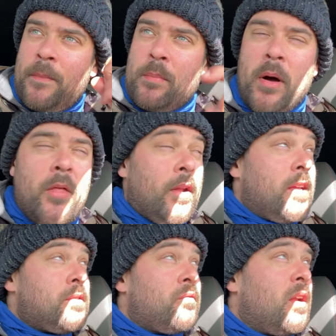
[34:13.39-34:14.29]
But then I had
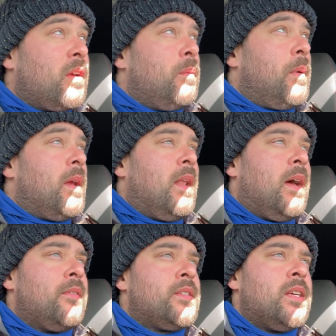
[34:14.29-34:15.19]
some really good bait
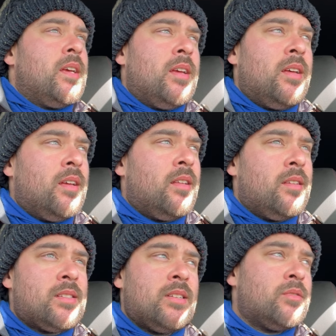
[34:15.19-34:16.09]
left.
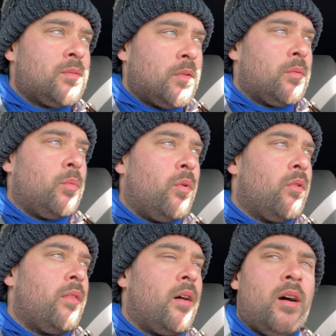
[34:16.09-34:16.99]
There's still some good water
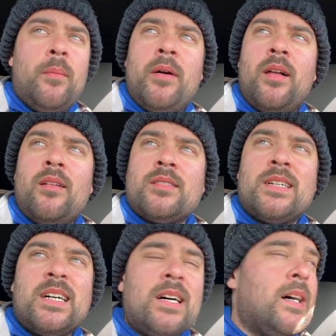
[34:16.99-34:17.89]
in the harbour. I was like,
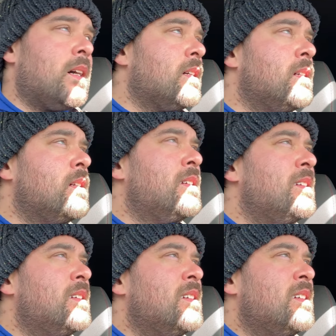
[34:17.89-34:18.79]
ah,
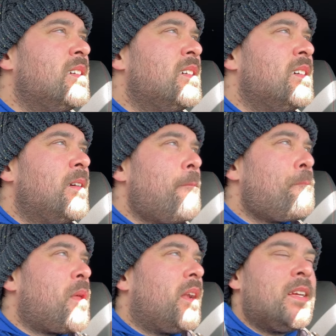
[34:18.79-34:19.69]

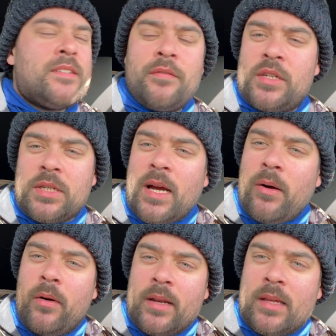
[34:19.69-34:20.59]
I need to fish it
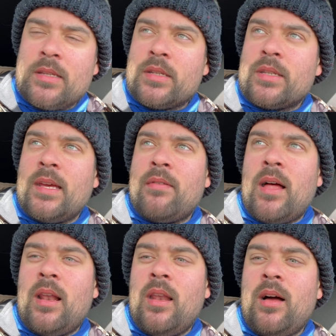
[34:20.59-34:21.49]
out. I need to just give it
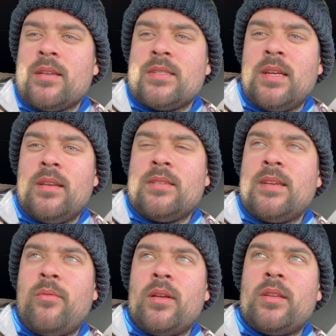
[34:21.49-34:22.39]
a last stint, see
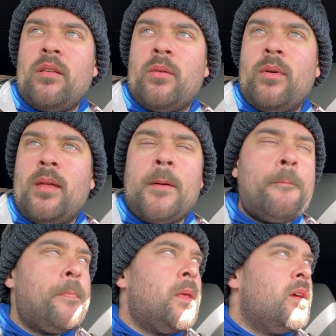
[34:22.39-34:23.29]
if we can do anything with
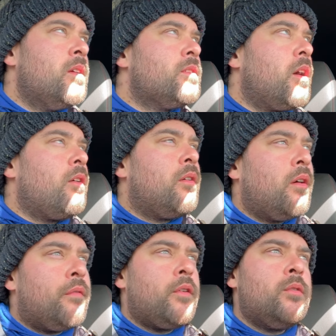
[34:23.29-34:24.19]
it. So
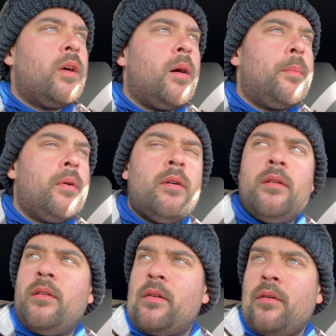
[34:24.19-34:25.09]
I've fueled up.
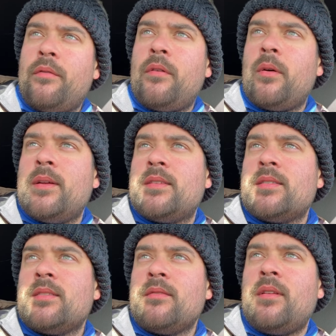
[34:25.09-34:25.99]
I've got fluids
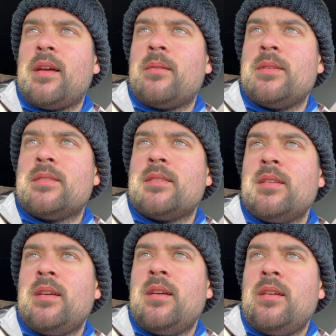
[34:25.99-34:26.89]
and liquids,
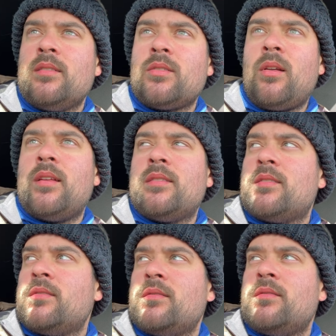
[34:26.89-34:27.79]
solids,